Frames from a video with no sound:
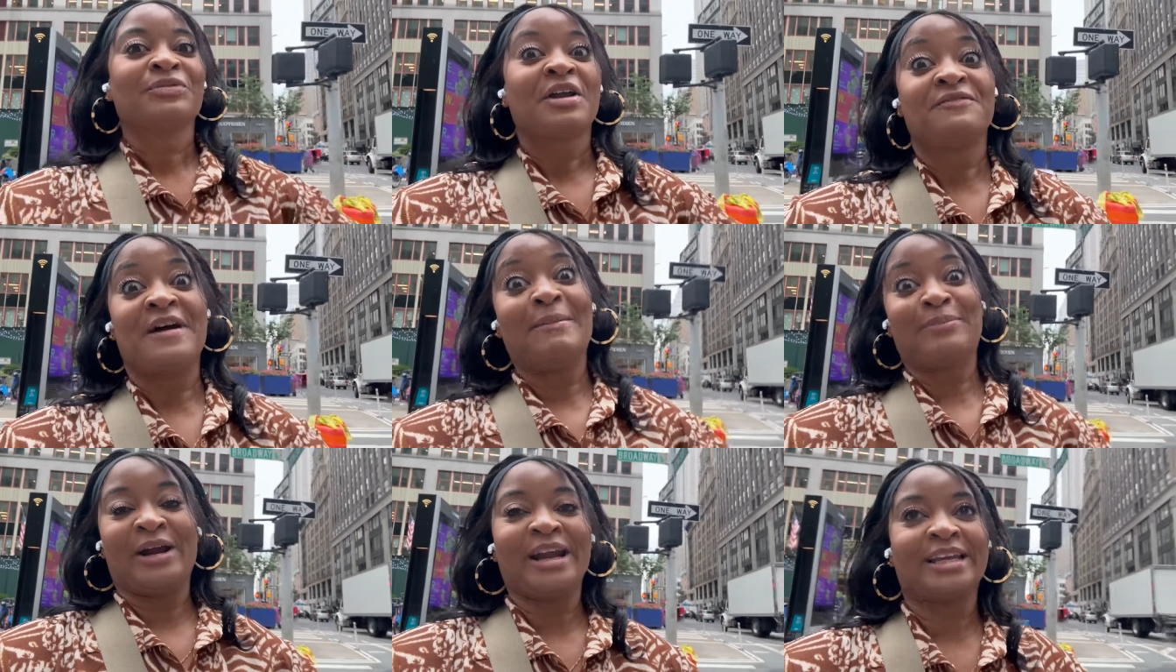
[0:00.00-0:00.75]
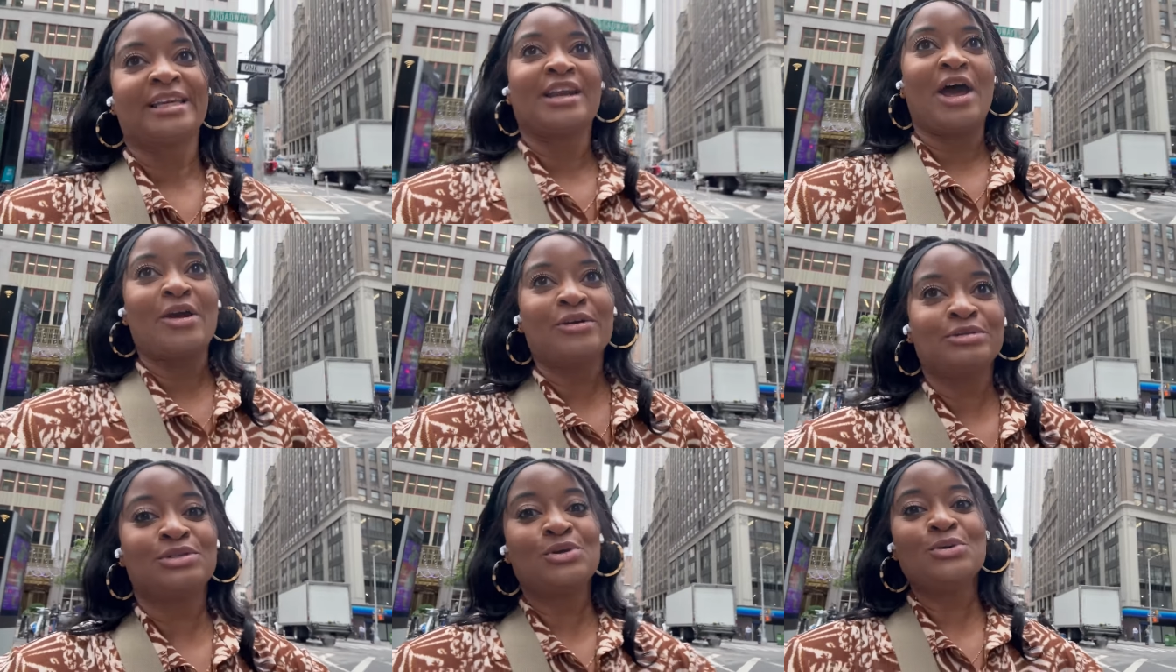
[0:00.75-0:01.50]
fabric, you know,
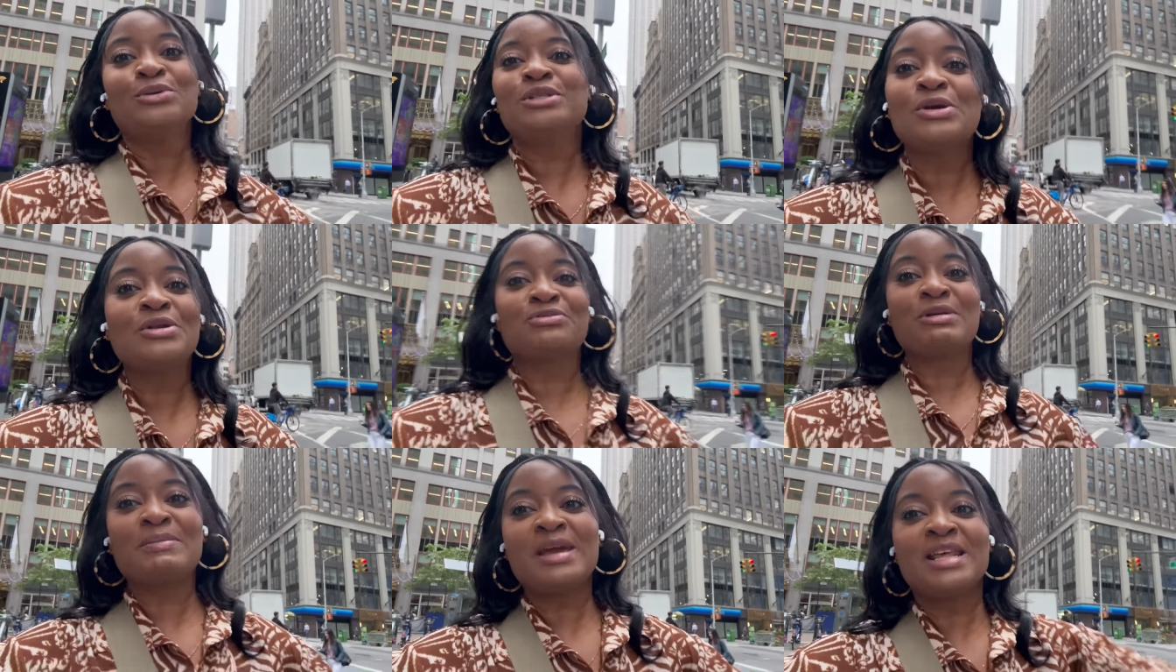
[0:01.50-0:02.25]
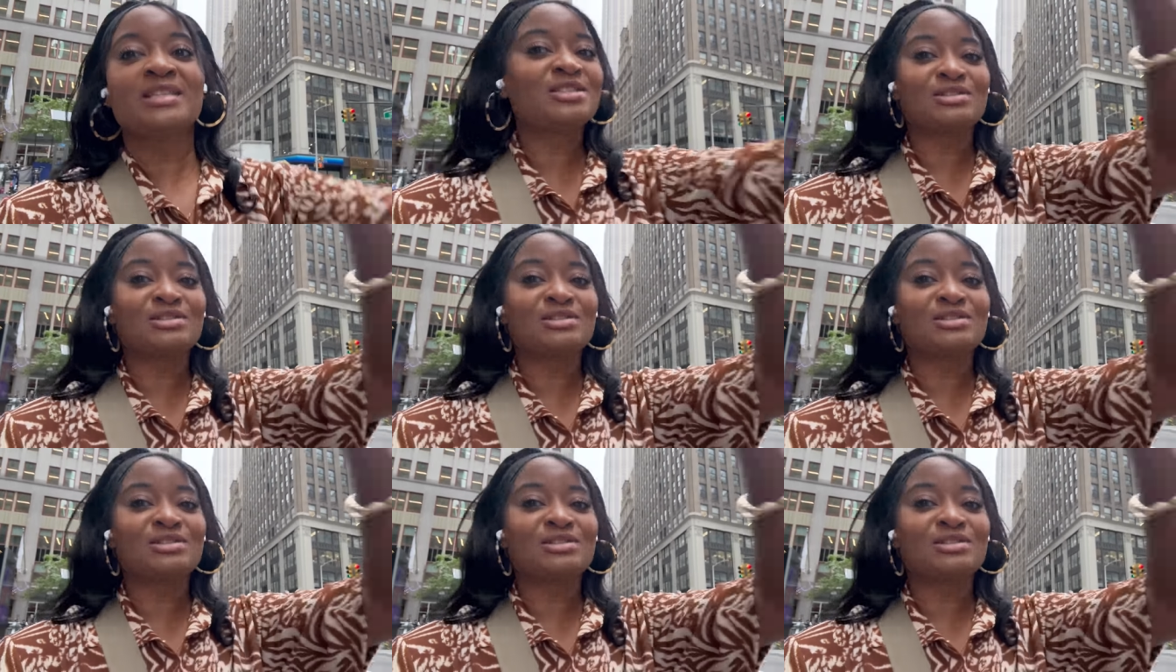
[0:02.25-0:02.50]
two, two to three meters,